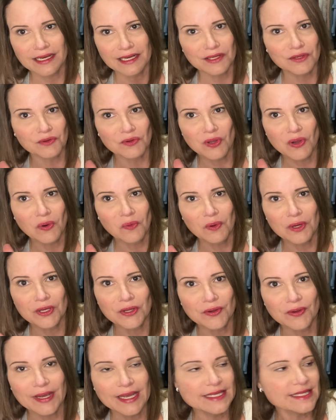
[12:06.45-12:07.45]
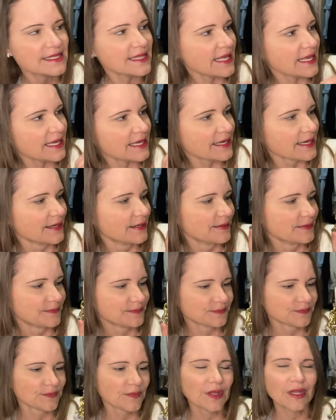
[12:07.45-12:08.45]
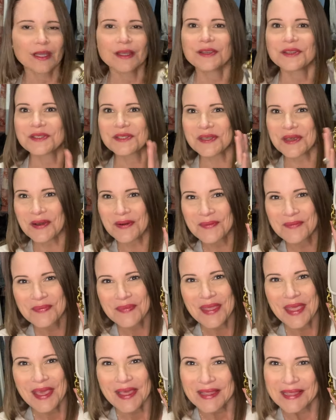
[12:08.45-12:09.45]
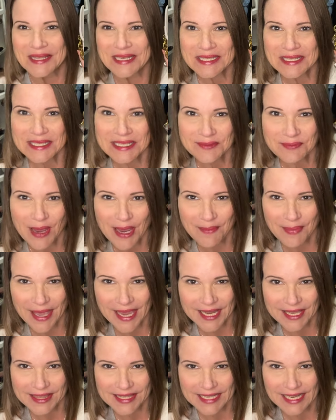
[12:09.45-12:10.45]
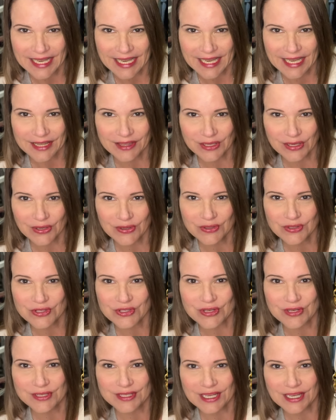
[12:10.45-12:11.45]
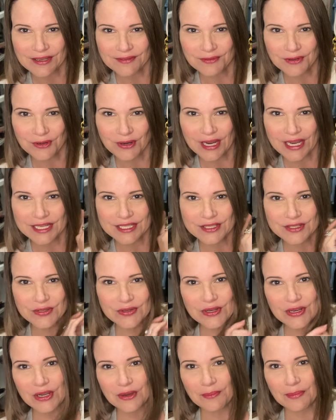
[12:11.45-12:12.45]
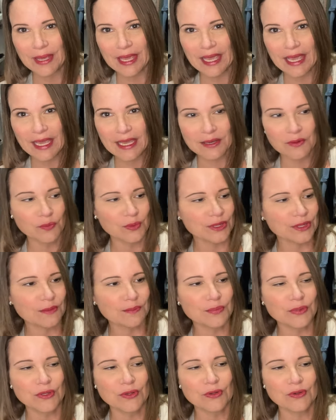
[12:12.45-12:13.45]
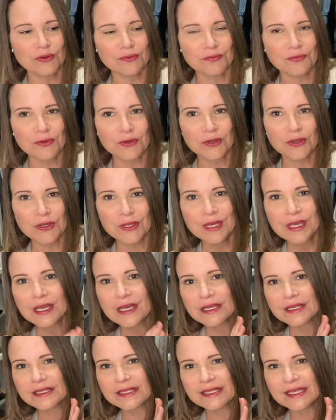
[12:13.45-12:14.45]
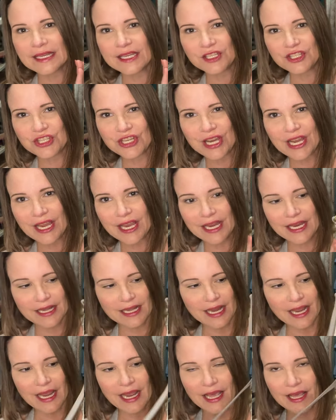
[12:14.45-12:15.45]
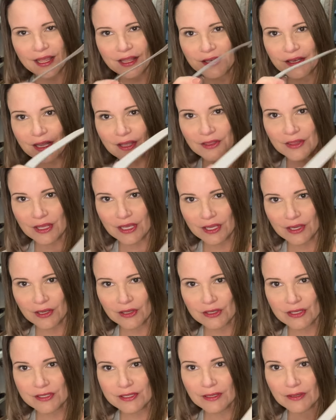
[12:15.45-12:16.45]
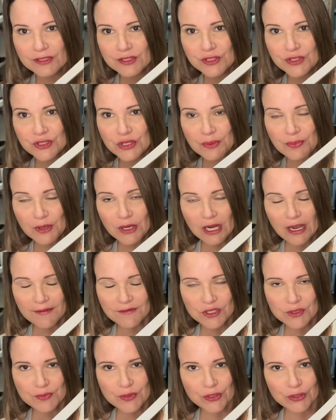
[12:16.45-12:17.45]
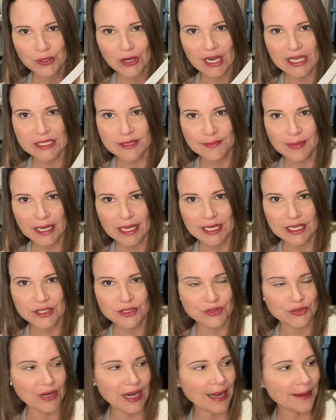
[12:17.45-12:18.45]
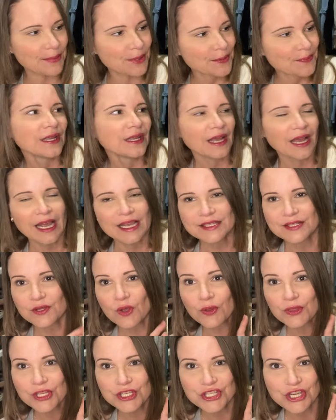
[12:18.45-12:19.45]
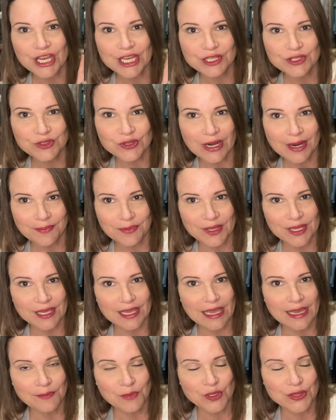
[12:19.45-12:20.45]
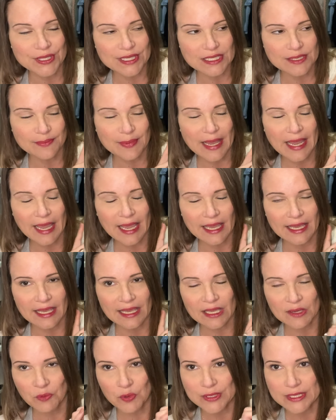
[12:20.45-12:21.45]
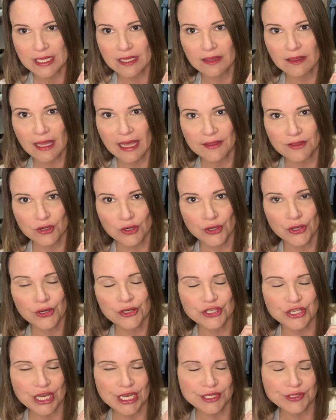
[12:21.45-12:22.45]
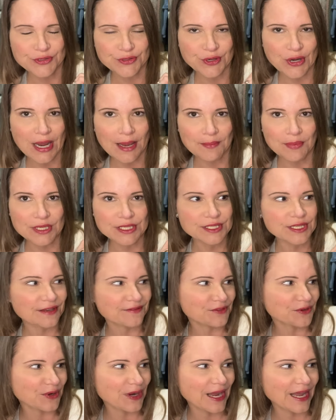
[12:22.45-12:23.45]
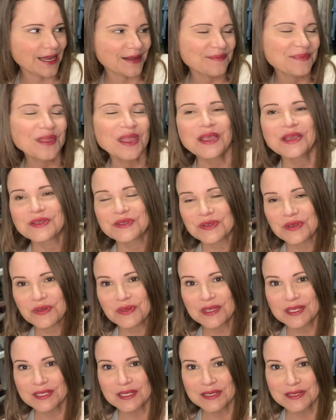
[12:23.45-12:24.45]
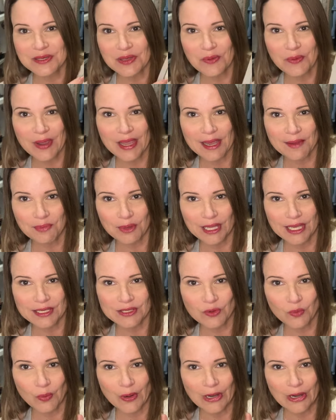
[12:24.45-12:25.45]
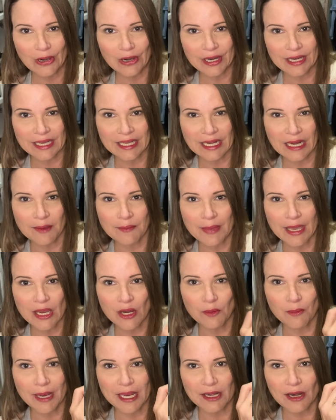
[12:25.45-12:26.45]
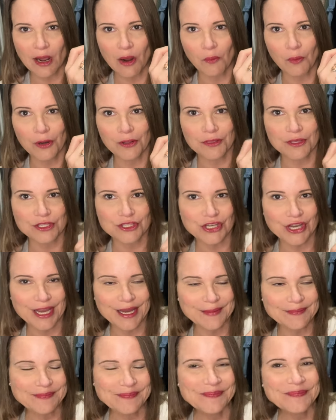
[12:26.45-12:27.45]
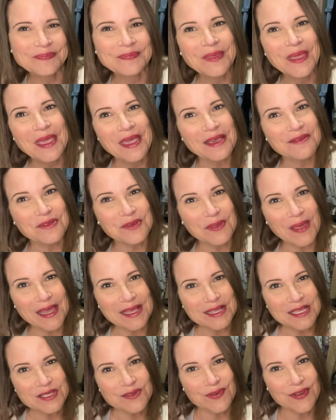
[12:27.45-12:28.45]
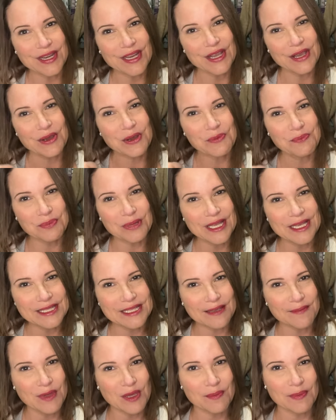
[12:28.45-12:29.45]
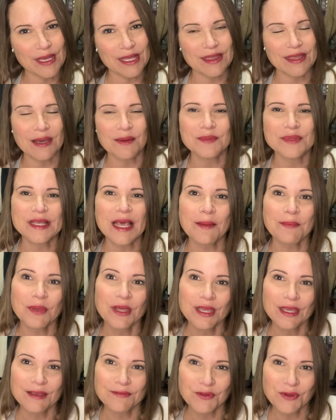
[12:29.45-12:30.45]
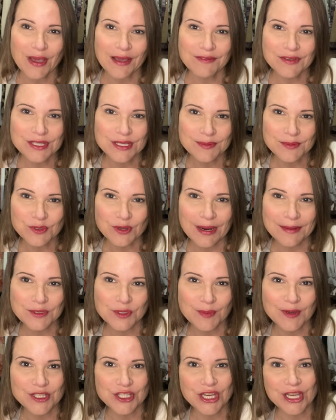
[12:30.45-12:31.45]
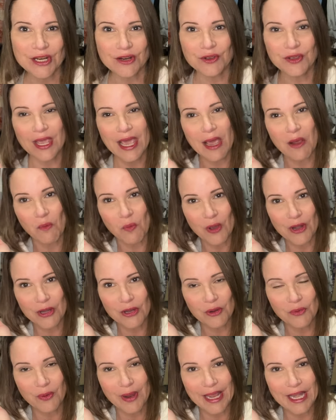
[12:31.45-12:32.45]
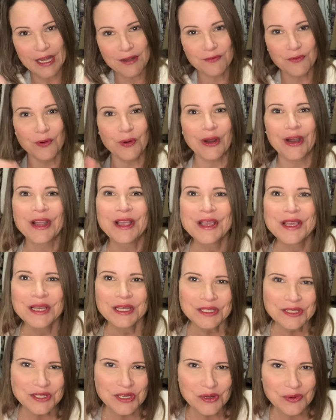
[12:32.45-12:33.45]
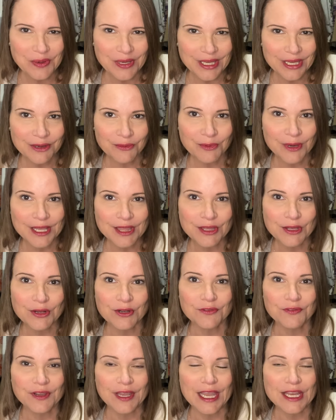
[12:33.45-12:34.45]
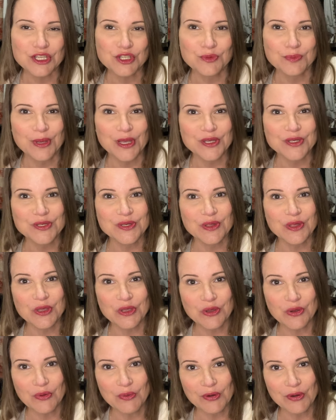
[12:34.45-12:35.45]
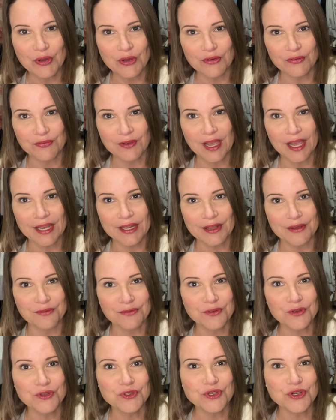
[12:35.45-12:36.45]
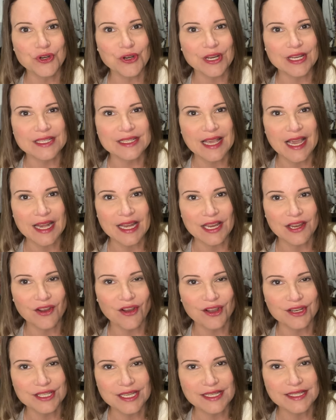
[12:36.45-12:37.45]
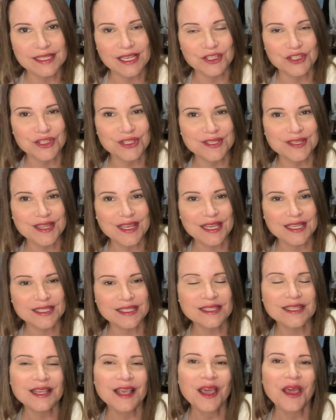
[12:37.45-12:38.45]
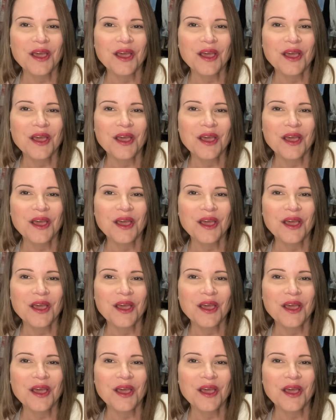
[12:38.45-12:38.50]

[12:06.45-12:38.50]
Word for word: I don't know. What do you guys think? So this is my bag of the day, the Coach Dove Gray Studio bag with the beautiful C chain and the super comfortable crossbody strap. I sold the chain strap that came with this bag. It was a leather chain strap in Dove Gray. So this is the way I plan to wear it, and I may or may not wear the chain. If you like this video, please give me a big thumbs up. If you haven't subscribed to my channel yet, what are you waiting for? Do it and ring the notification bell so that you are notified of future exciting content such as this.